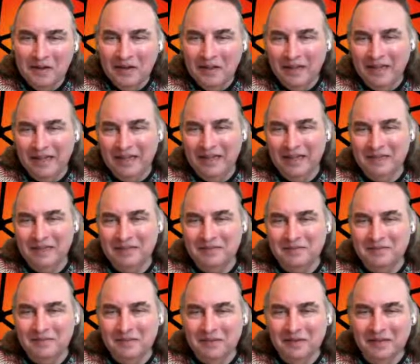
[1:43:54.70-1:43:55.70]

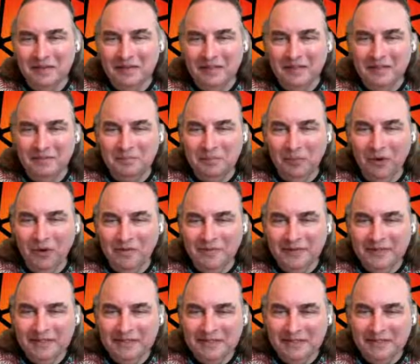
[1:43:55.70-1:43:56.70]
it's part of it
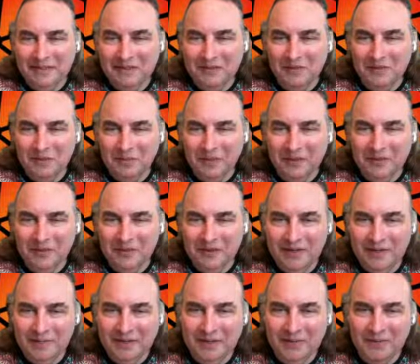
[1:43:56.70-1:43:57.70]
is the way you think
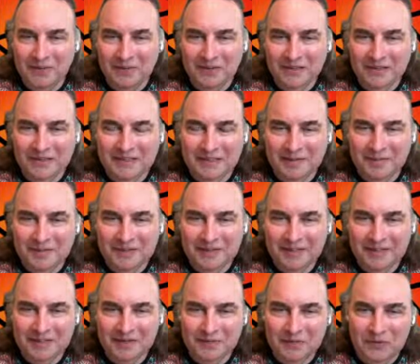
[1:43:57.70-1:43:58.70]
about the world. In some
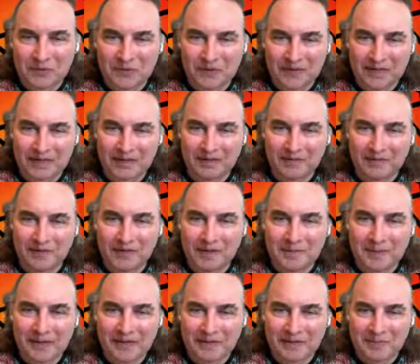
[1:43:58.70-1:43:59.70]
sense, if you think
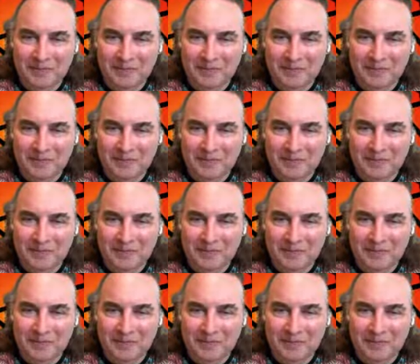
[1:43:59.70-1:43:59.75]
about it as